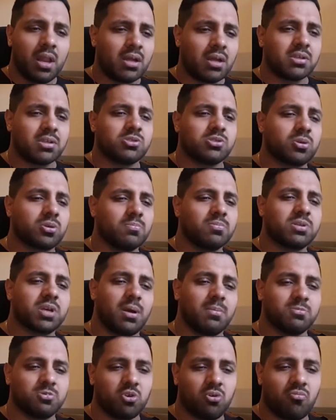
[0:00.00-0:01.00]
Like, there's
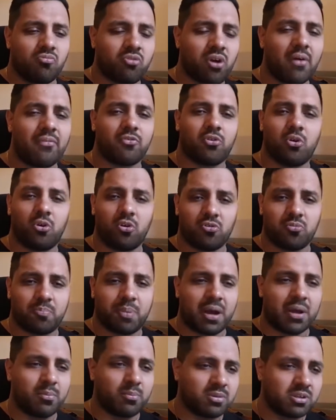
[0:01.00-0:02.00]
sometimes your ref calls
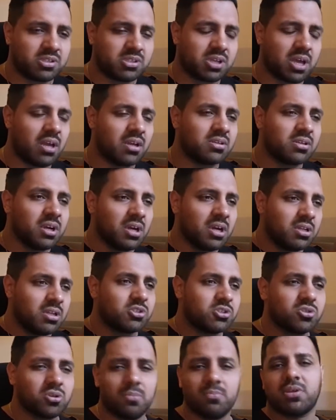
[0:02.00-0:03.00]
bad mistake.
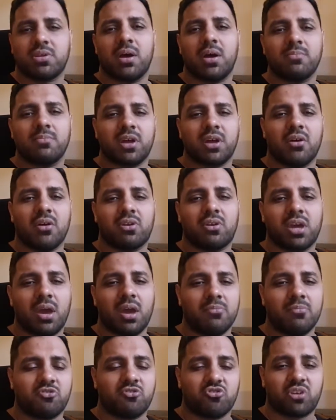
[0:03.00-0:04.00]
There's sometimes that
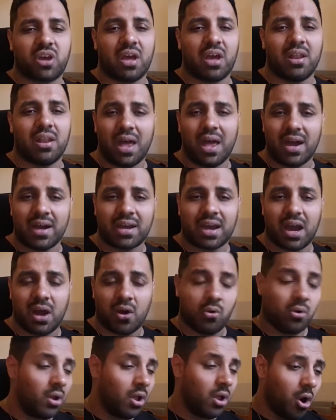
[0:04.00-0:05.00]
games just get lag
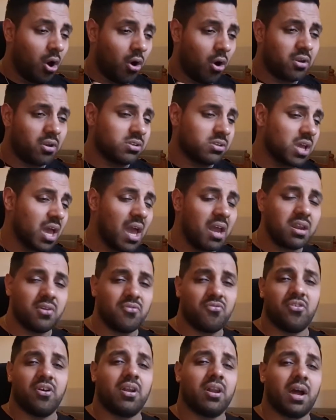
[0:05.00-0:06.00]
out. Or there's
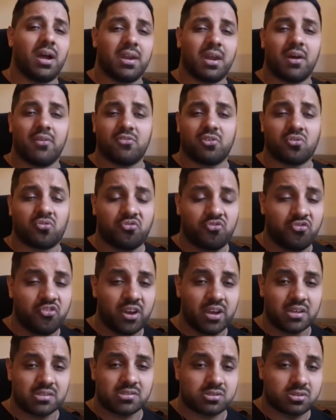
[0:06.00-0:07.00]
anything like that. Just
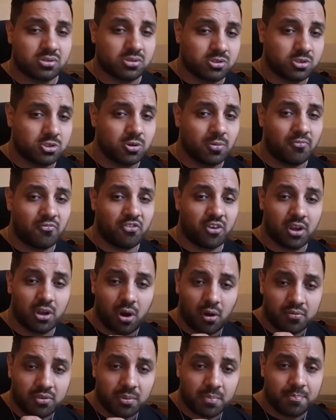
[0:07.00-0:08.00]
fix something
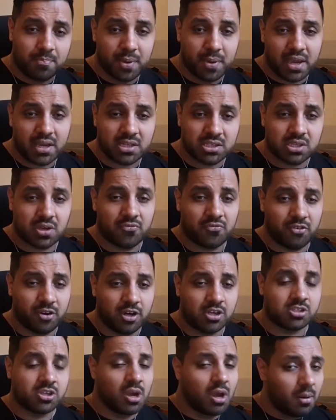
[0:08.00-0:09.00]
of the basic
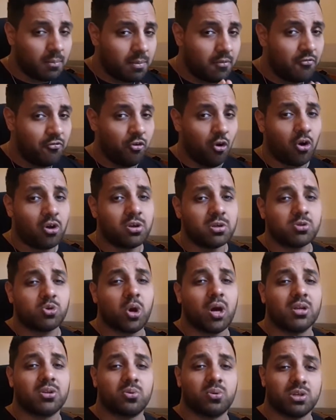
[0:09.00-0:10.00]
first before you
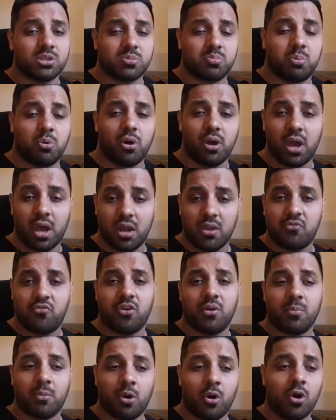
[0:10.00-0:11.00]
try to exploit
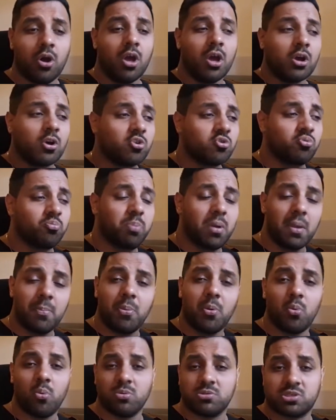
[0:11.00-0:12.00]
anything more. Because
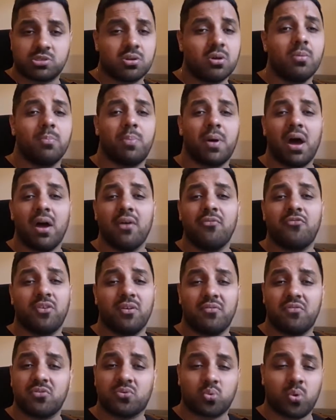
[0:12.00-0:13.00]
people will still buy
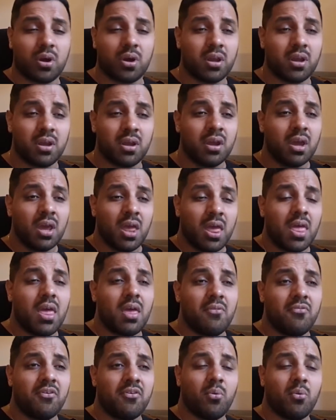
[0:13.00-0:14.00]
FIFA 20
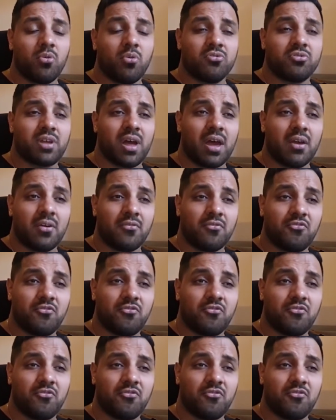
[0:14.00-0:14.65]
if it was like